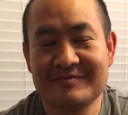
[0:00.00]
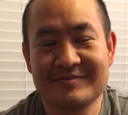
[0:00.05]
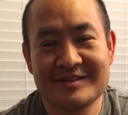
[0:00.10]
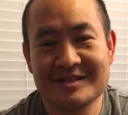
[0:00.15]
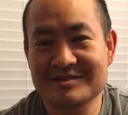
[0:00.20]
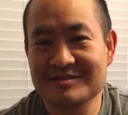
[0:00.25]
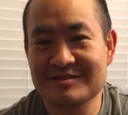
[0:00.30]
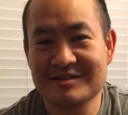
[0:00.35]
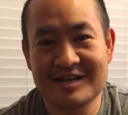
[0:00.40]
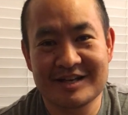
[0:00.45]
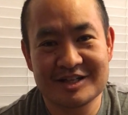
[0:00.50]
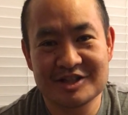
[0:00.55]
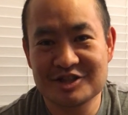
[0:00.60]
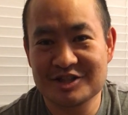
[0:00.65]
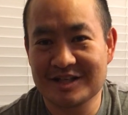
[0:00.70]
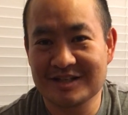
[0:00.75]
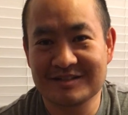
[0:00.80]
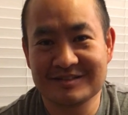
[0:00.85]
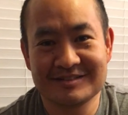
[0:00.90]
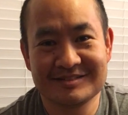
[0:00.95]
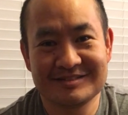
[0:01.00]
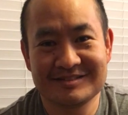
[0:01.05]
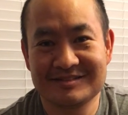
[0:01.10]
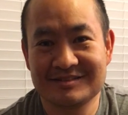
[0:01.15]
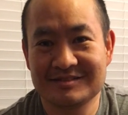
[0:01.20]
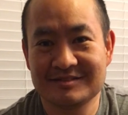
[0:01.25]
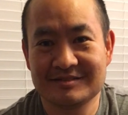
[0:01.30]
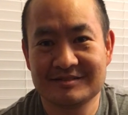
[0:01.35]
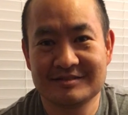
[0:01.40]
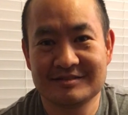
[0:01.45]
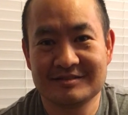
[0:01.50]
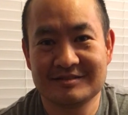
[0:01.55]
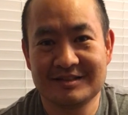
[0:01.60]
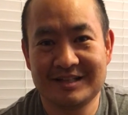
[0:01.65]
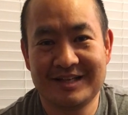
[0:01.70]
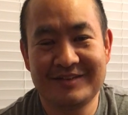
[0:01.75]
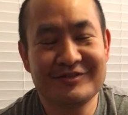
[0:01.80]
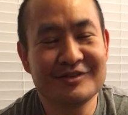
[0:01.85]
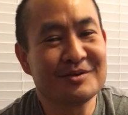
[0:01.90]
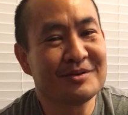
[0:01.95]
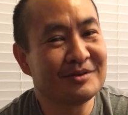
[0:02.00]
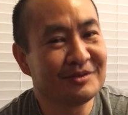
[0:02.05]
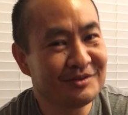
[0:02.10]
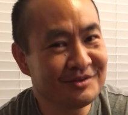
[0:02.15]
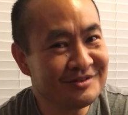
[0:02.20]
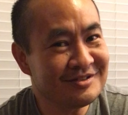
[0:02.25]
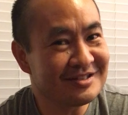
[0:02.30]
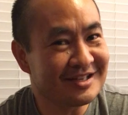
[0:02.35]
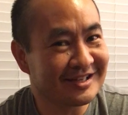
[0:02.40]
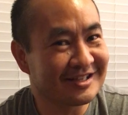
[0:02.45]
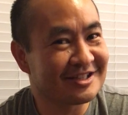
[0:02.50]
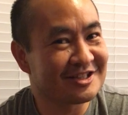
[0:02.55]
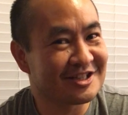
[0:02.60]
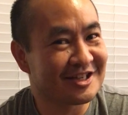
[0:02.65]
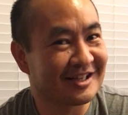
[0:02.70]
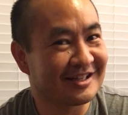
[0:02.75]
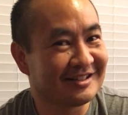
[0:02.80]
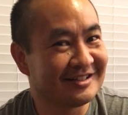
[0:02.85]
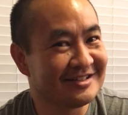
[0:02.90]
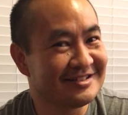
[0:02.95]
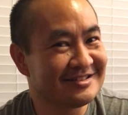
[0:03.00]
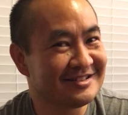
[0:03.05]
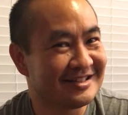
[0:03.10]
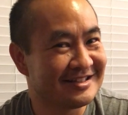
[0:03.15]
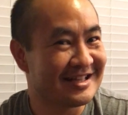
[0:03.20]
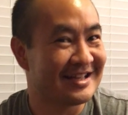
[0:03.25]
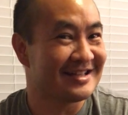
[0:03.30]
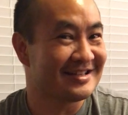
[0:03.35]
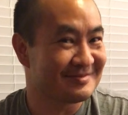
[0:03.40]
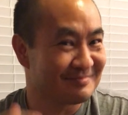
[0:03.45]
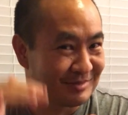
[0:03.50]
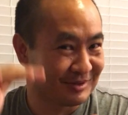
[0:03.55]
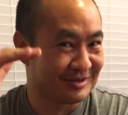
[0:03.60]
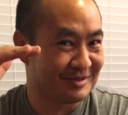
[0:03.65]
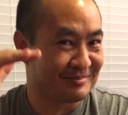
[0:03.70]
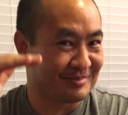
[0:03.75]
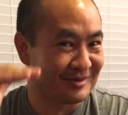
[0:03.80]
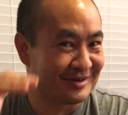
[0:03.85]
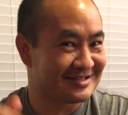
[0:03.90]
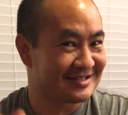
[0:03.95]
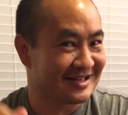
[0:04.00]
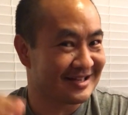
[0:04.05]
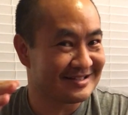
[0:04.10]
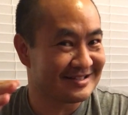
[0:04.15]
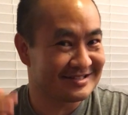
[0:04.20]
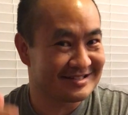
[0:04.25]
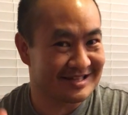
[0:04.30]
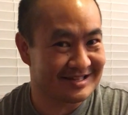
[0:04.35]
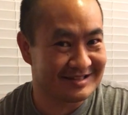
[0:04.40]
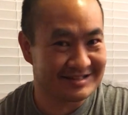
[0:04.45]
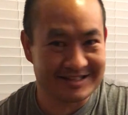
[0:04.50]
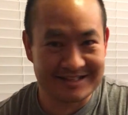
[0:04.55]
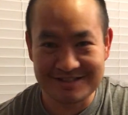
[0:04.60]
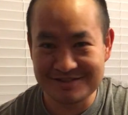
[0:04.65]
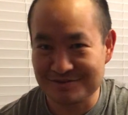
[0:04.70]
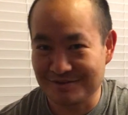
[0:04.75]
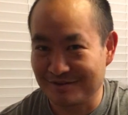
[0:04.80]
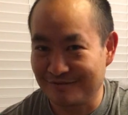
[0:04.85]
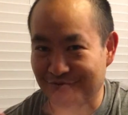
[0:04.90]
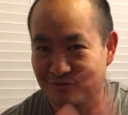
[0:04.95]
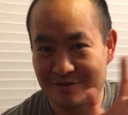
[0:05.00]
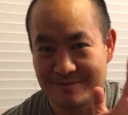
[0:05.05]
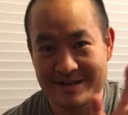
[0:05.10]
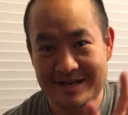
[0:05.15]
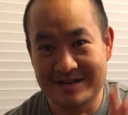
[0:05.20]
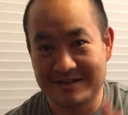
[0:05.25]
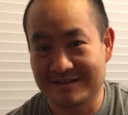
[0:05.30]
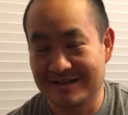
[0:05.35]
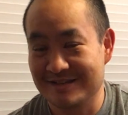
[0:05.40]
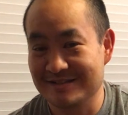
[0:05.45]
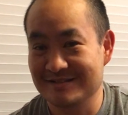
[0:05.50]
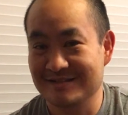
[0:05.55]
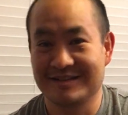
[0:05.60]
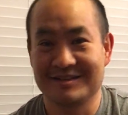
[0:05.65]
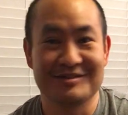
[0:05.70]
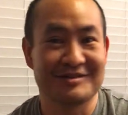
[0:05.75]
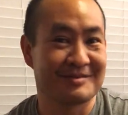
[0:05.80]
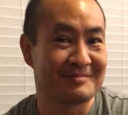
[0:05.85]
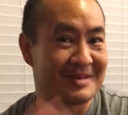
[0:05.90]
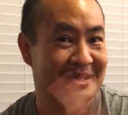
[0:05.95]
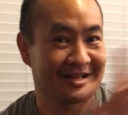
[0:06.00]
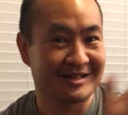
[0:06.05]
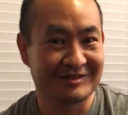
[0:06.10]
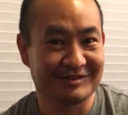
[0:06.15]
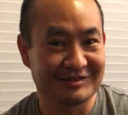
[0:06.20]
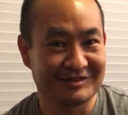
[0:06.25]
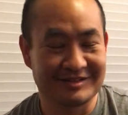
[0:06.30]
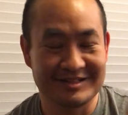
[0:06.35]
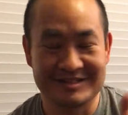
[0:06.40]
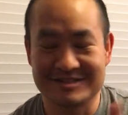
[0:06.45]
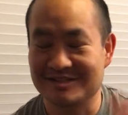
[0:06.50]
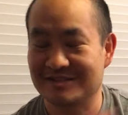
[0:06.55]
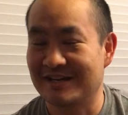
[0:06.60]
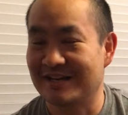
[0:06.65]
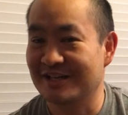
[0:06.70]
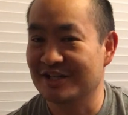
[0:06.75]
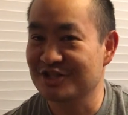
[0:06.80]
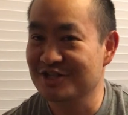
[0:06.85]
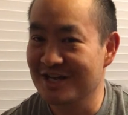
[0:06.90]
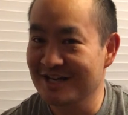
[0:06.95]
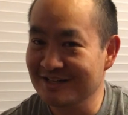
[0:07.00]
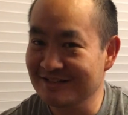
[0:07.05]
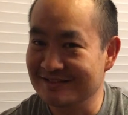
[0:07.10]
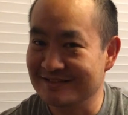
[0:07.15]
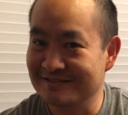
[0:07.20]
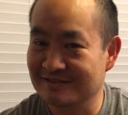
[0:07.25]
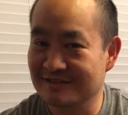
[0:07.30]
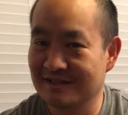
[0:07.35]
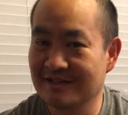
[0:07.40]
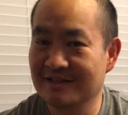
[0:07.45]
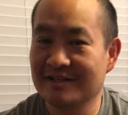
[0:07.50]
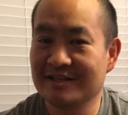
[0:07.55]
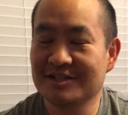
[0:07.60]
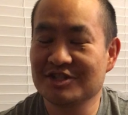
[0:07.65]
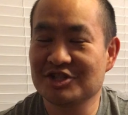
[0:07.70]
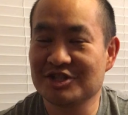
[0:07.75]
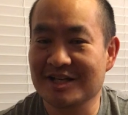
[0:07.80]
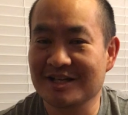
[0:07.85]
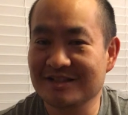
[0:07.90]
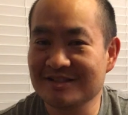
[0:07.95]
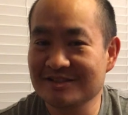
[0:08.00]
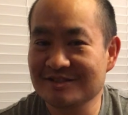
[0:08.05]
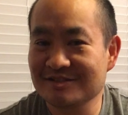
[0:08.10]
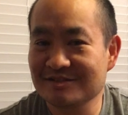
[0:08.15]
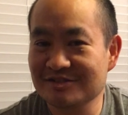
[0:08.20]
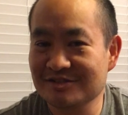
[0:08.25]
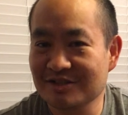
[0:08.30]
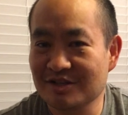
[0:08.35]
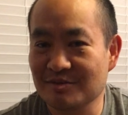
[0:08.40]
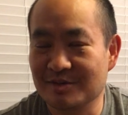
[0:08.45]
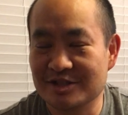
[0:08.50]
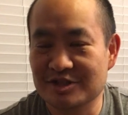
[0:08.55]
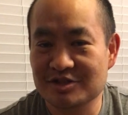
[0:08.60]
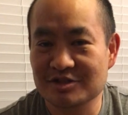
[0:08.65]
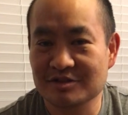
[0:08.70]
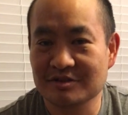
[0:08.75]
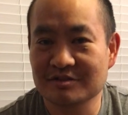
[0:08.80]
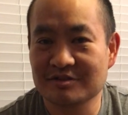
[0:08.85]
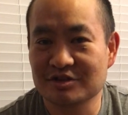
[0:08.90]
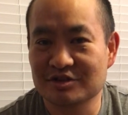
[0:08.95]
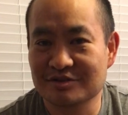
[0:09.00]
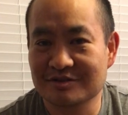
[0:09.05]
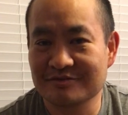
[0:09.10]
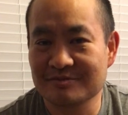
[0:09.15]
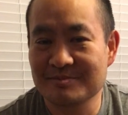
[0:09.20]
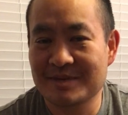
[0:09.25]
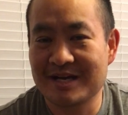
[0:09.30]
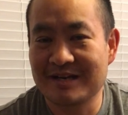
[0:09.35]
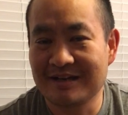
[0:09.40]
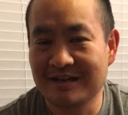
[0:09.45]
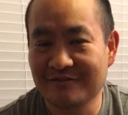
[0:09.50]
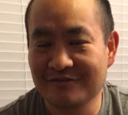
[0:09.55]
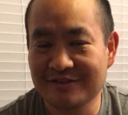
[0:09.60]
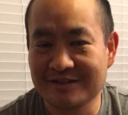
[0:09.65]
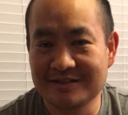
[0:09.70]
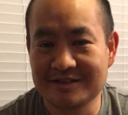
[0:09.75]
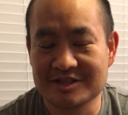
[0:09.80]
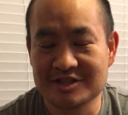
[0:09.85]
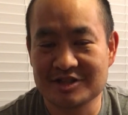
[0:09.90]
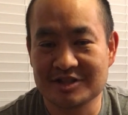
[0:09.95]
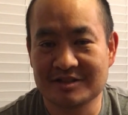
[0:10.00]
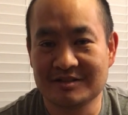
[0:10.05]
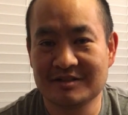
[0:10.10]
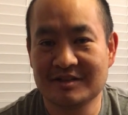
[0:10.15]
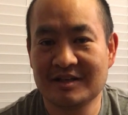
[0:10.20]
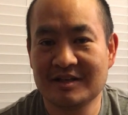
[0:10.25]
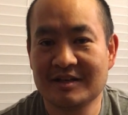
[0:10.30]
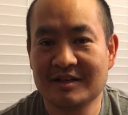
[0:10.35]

it's not a checklist. Even though it looks like a checklist, it has bullet points, it has 10 things, you can format it nicely, you can make it look, it's not a checklist. Checklists are sequential, they're driven by an if condition.